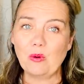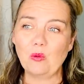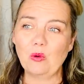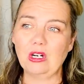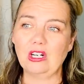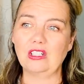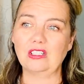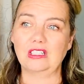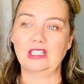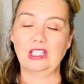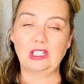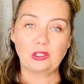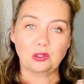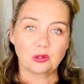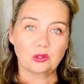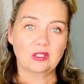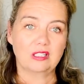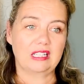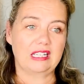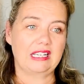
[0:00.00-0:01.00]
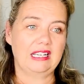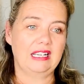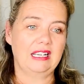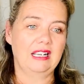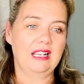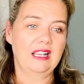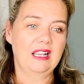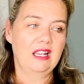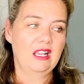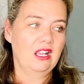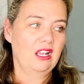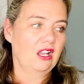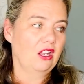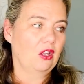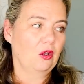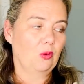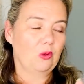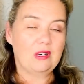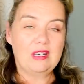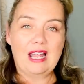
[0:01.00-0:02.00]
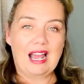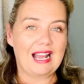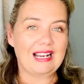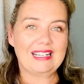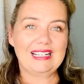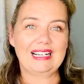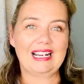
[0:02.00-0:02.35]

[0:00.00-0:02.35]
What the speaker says: will literally knock